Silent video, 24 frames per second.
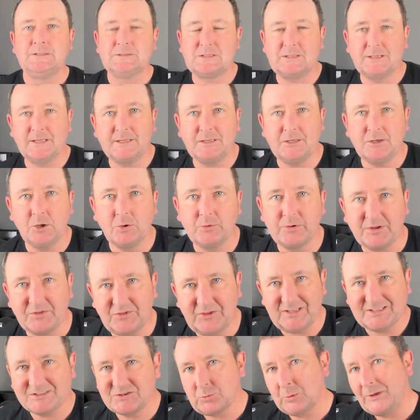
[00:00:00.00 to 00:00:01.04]
to let you know that
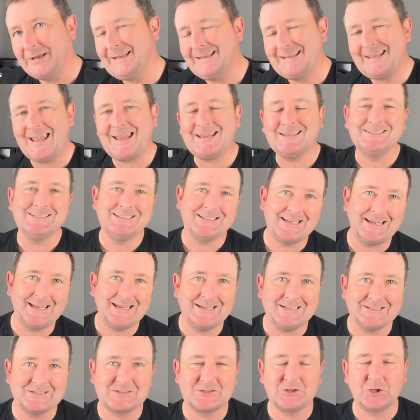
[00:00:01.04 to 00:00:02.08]
this weekend
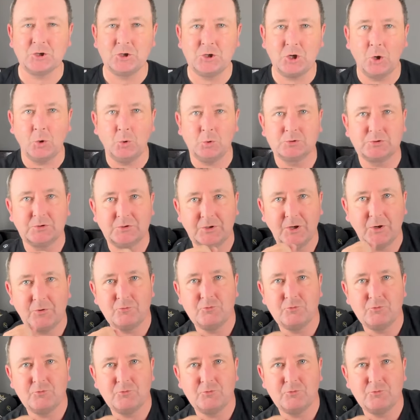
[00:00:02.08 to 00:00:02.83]
is the Golden